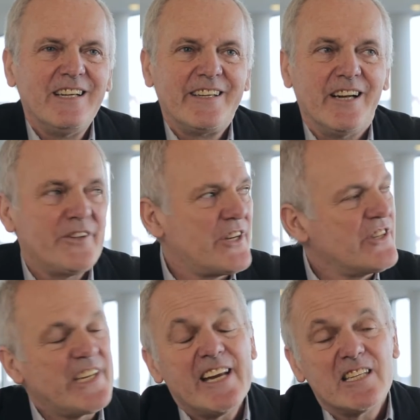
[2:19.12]
you know, this
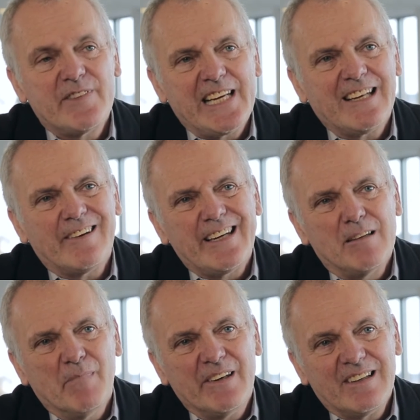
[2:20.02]
is the end of the
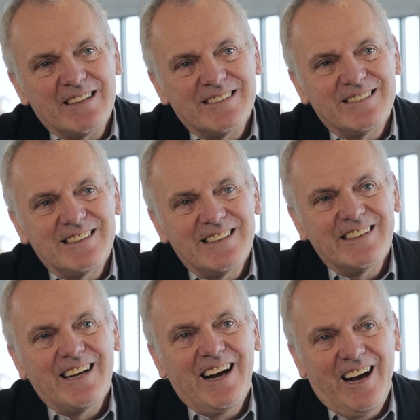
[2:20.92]
Enlightenment.
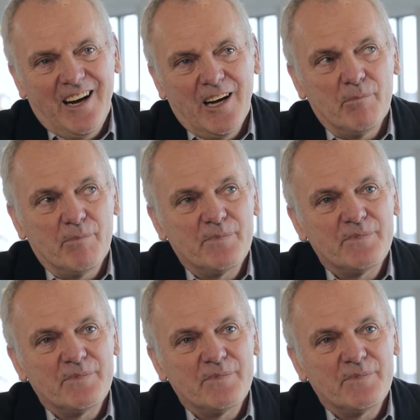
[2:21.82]
Um,